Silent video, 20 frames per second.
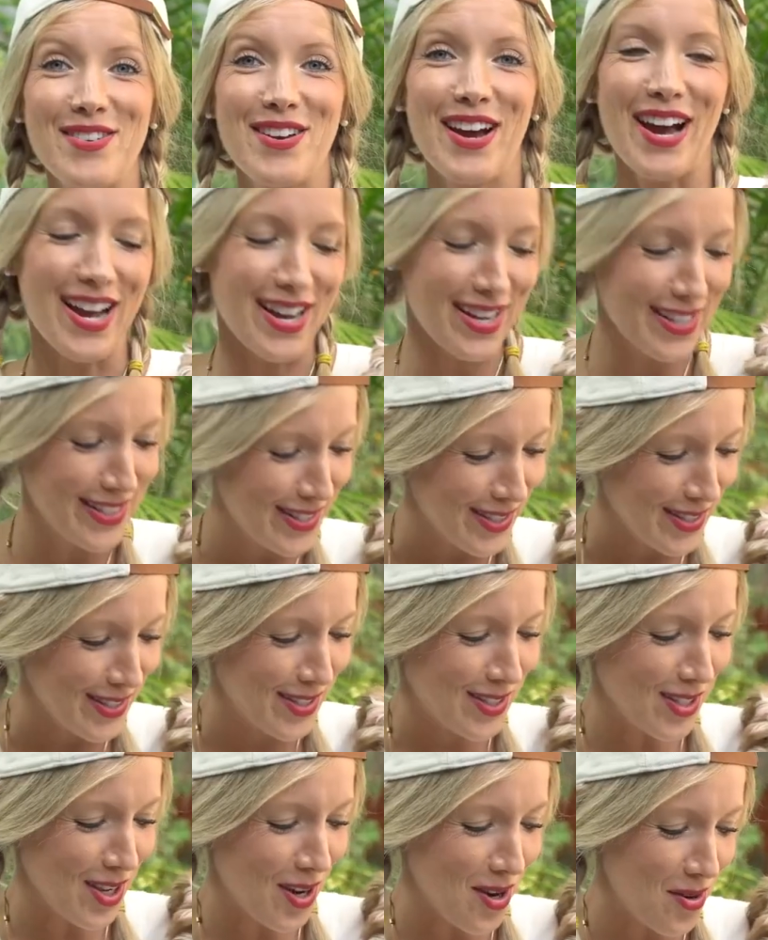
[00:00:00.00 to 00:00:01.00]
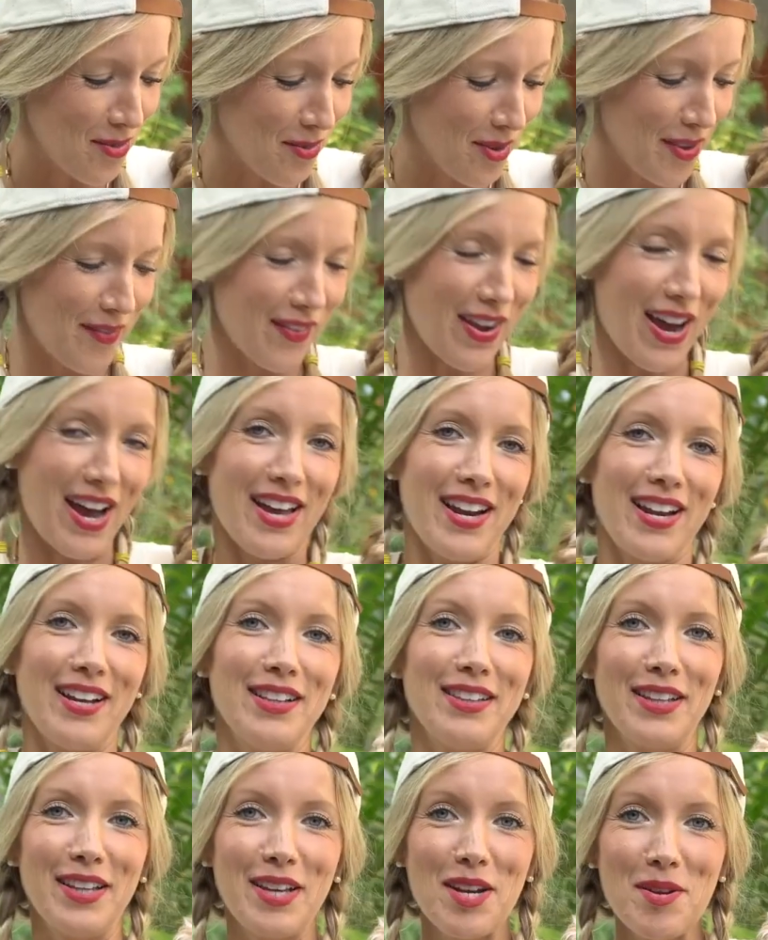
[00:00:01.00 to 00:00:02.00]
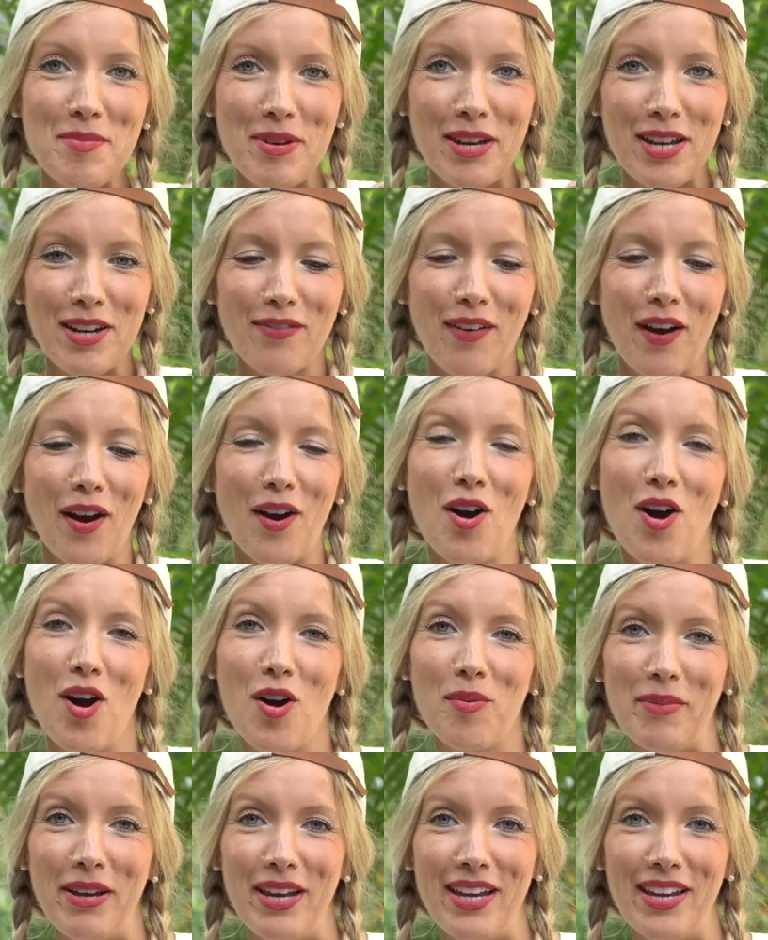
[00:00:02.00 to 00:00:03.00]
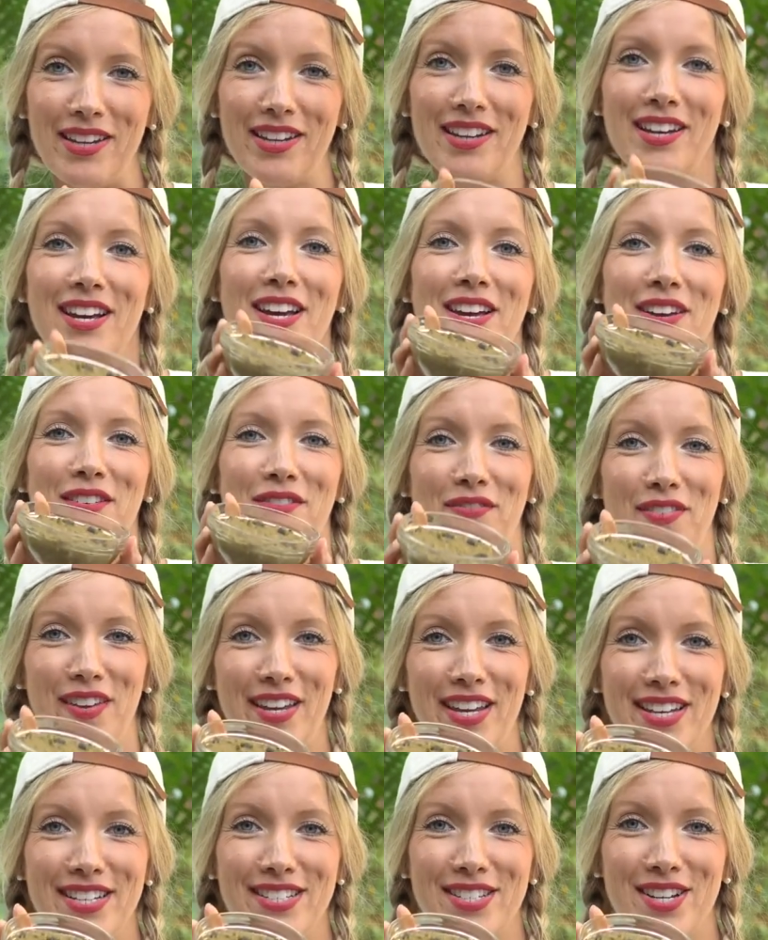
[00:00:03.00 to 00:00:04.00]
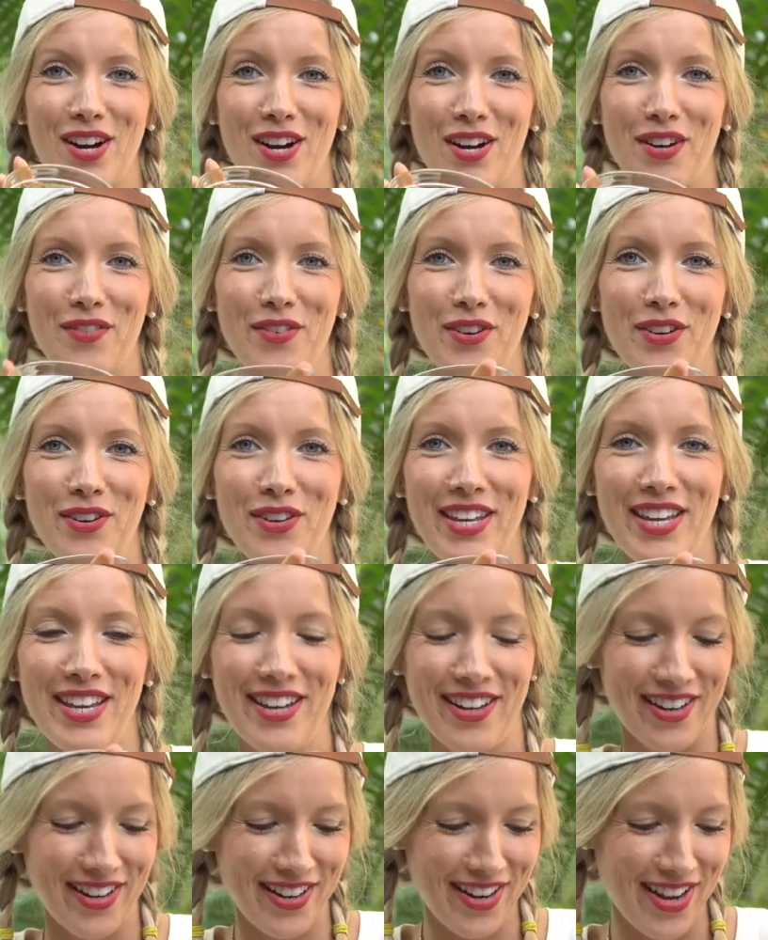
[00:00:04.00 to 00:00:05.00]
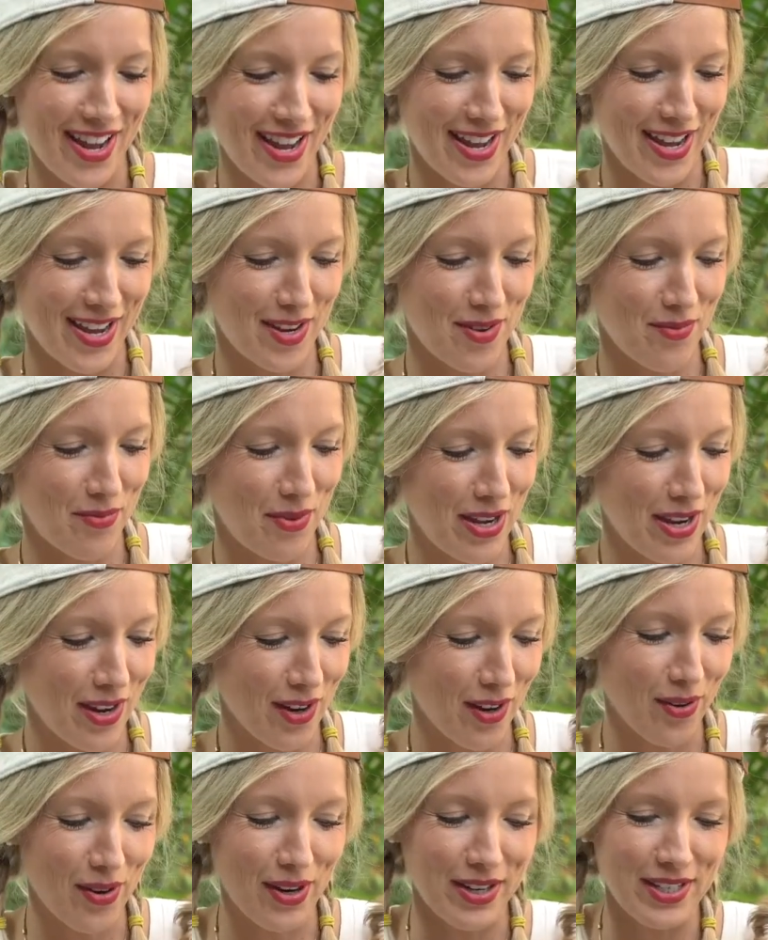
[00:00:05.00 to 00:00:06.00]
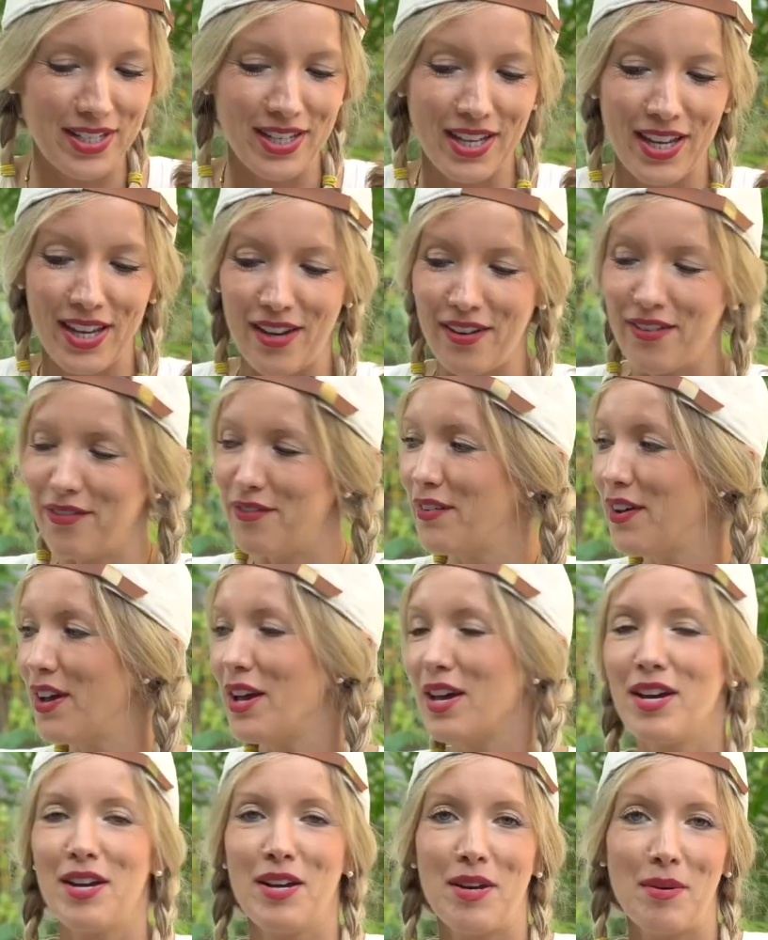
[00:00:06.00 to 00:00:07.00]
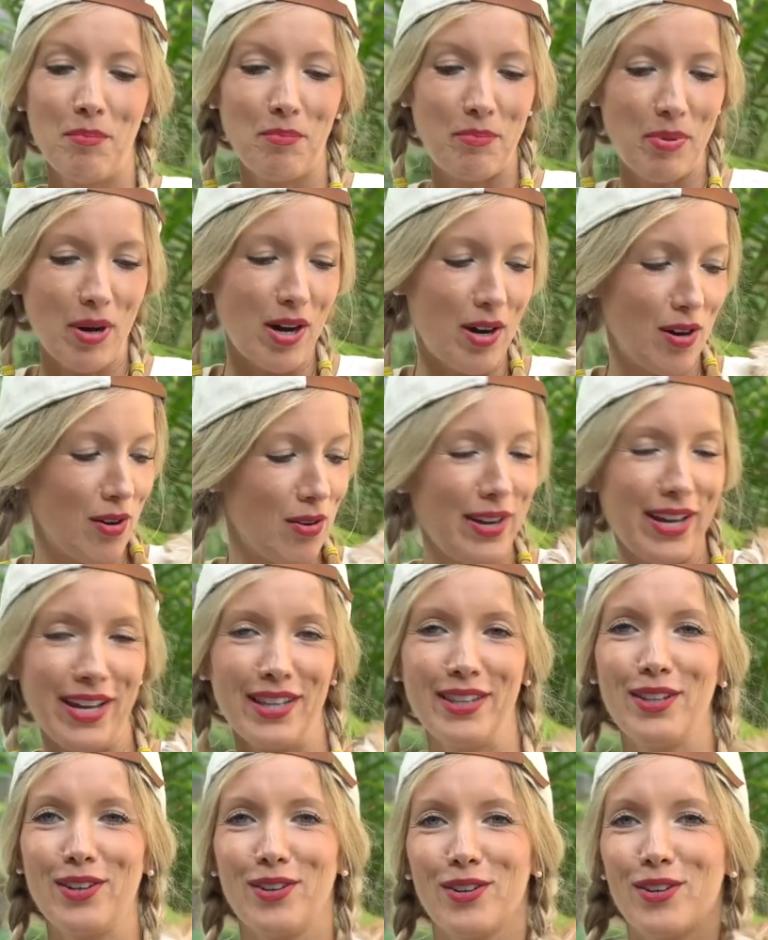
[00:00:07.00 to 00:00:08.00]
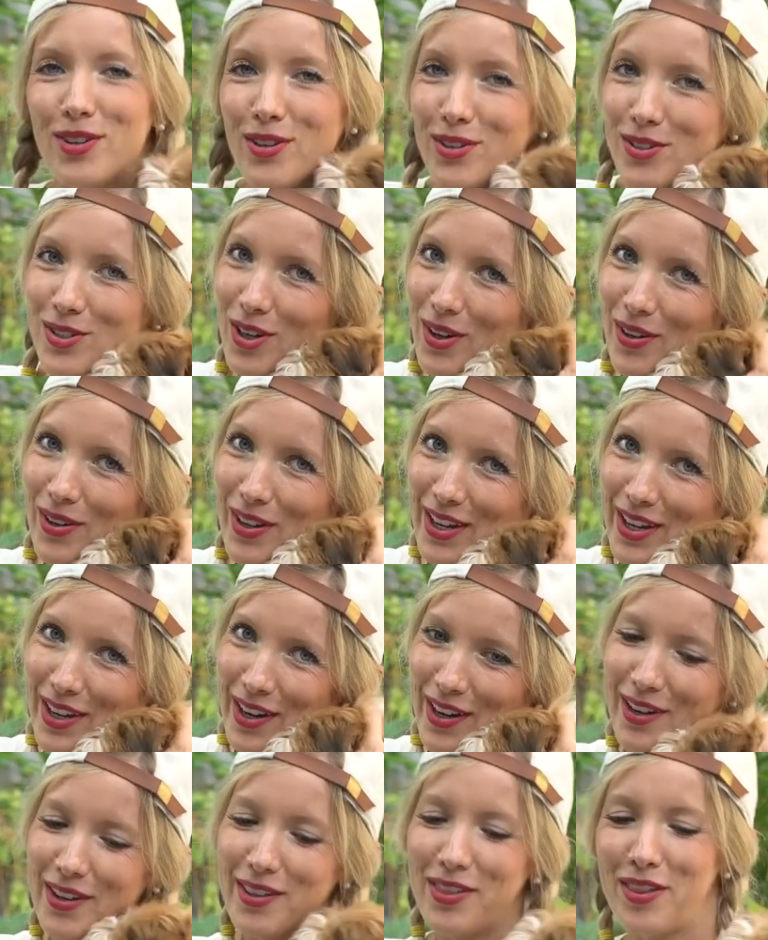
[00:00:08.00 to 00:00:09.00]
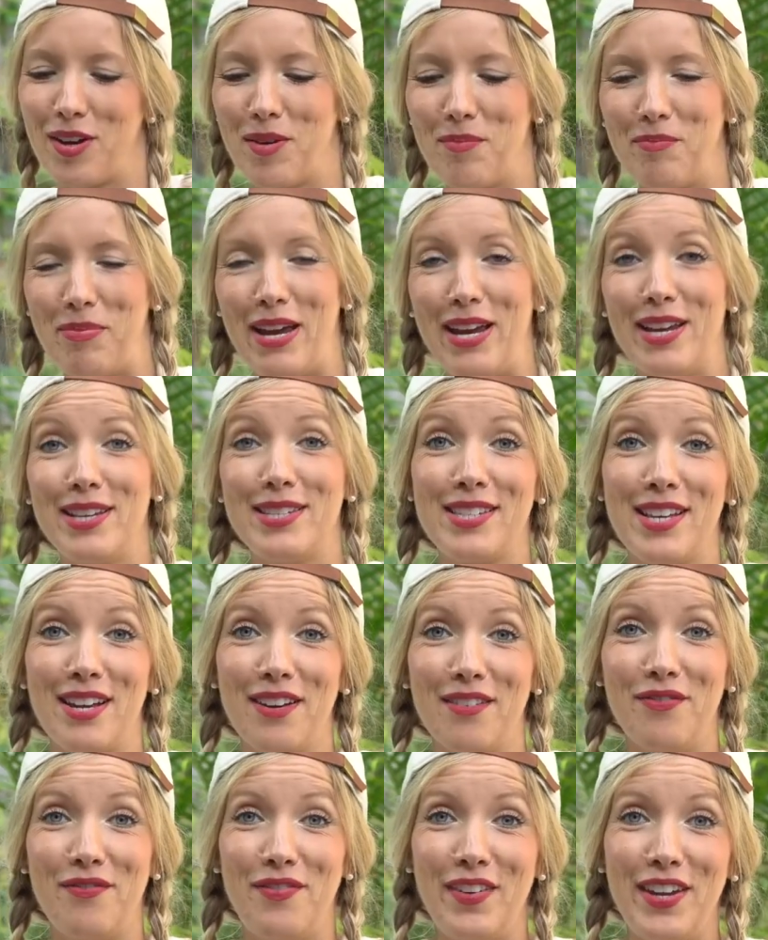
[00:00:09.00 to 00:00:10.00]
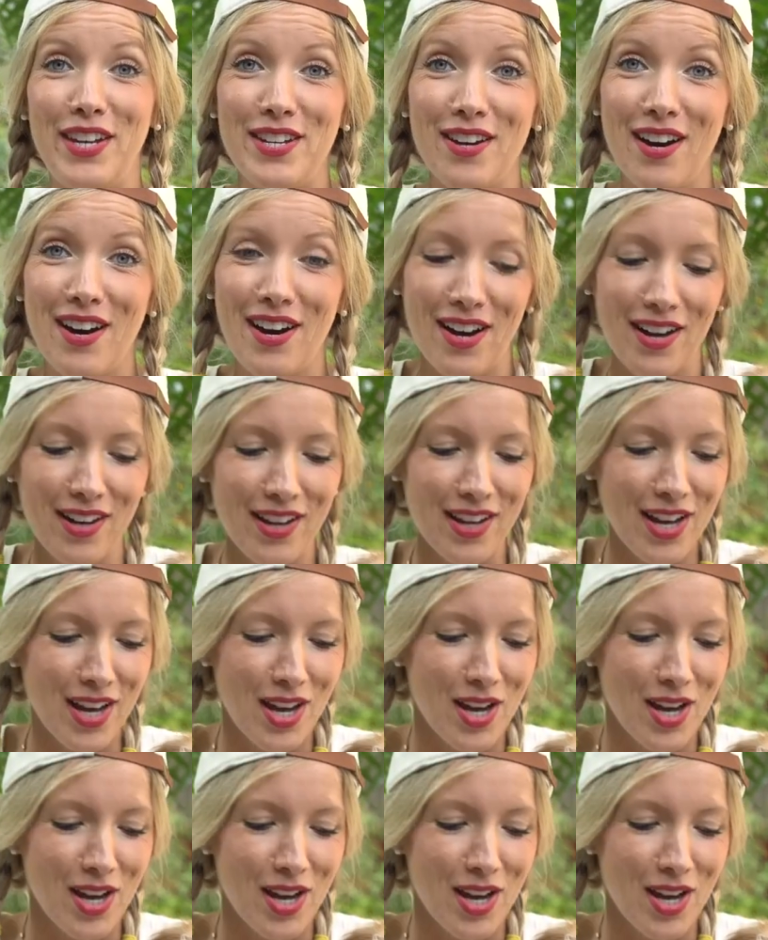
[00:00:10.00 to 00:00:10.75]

you guys, so we've got a little bit of our homemade vegan dog food here, and we are going to give Bo and little Cucho here their base of V-Dog.